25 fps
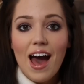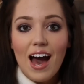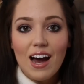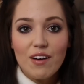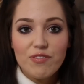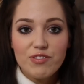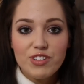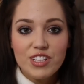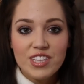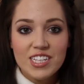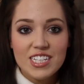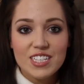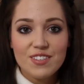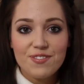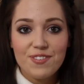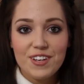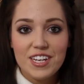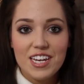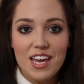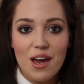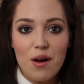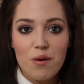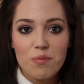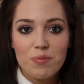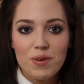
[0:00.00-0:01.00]
After this
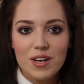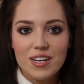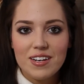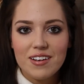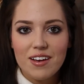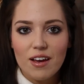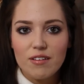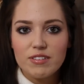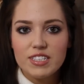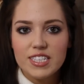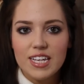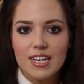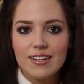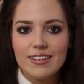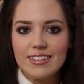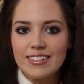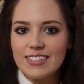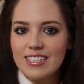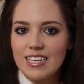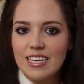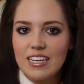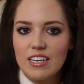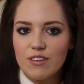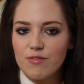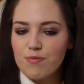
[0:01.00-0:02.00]
video, I'm gonna go send it
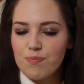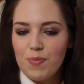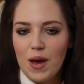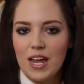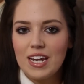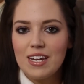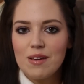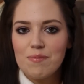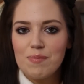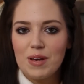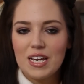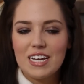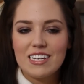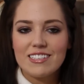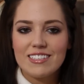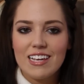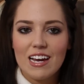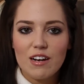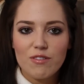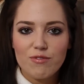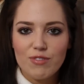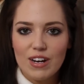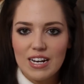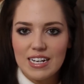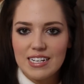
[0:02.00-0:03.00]
to Eve Bennett because
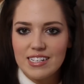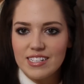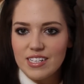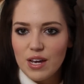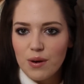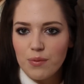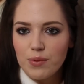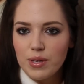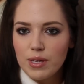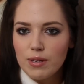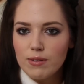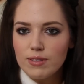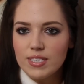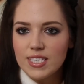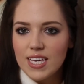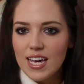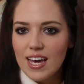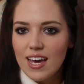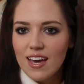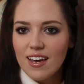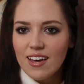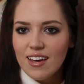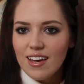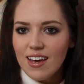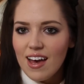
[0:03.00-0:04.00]
I really don't use
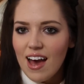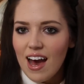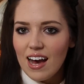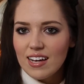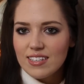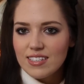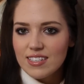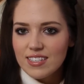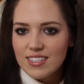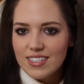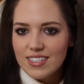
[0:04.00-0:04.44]
it. As I